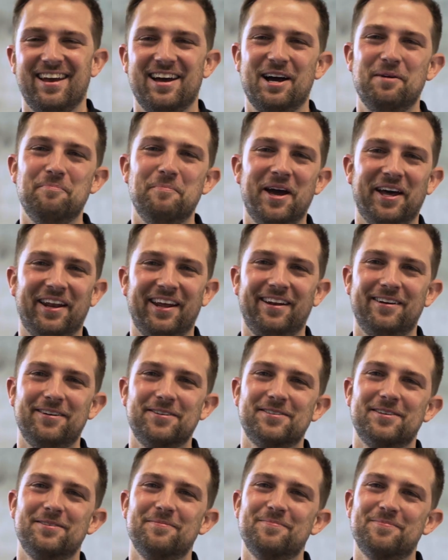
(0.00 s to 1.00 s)
I'm Matt
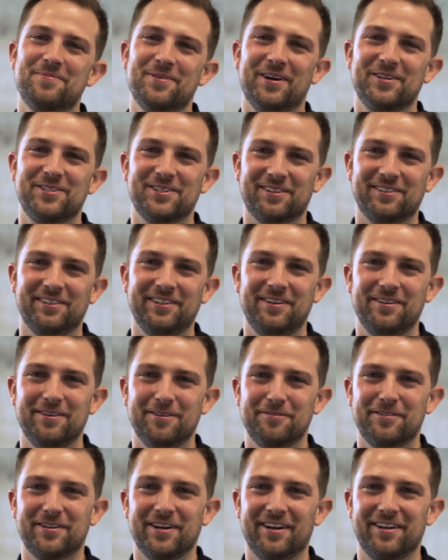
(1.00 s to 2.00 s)
Anderson, project leader
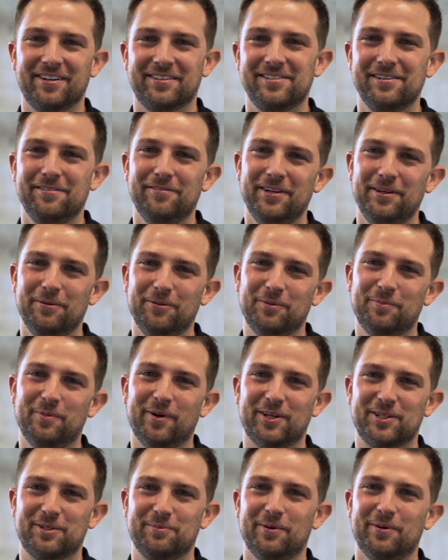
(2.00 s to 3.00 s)
of connectivity with
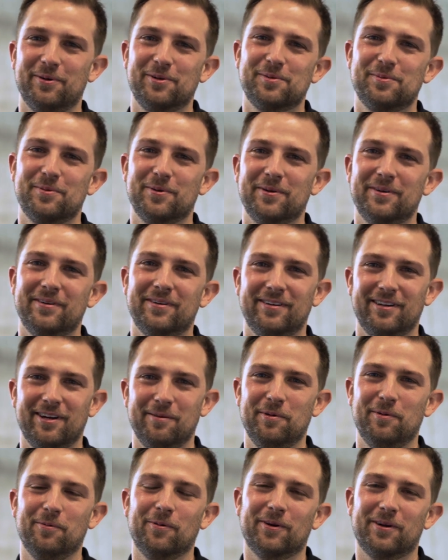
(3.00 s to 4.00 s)
Bosch Motorsport.
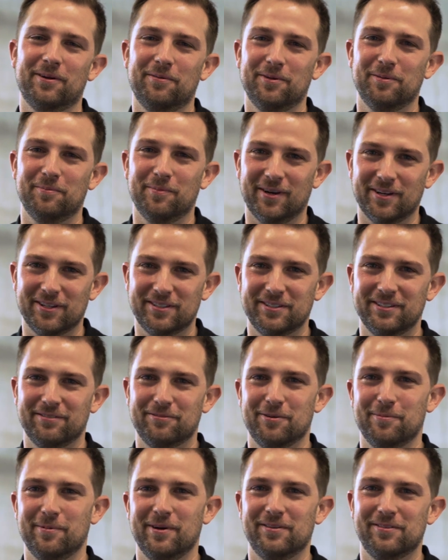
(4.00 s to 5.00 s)
I've been working with Bosch
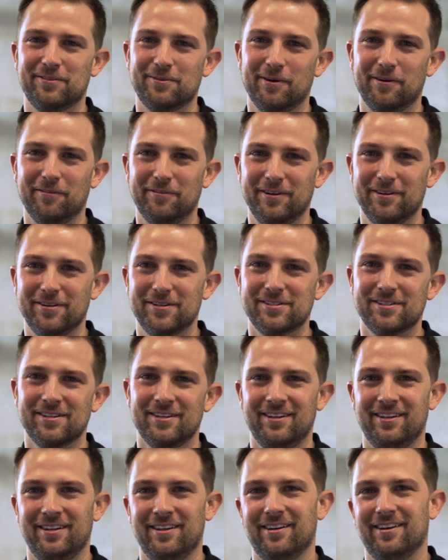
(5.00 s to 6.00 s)
for about 12 years
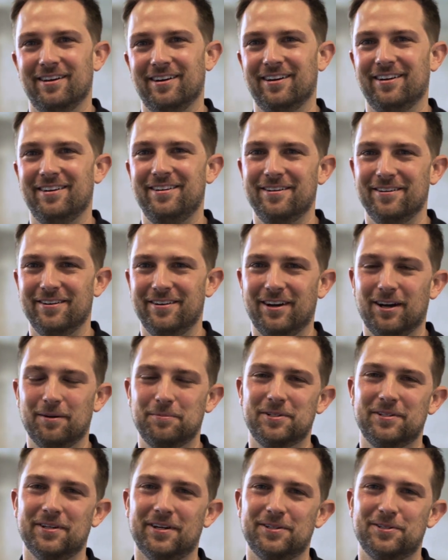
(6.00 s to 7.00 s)
uh, here in
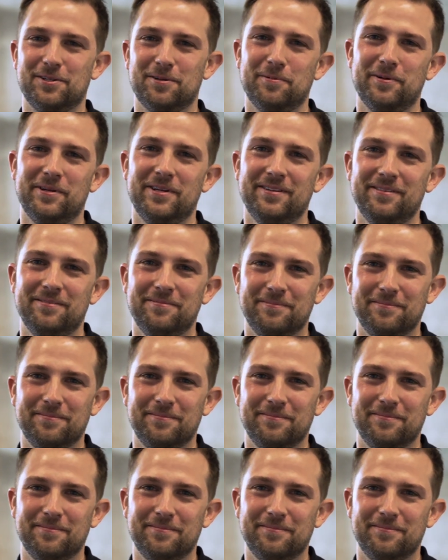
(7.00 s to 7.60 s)
Abstatt, Germany.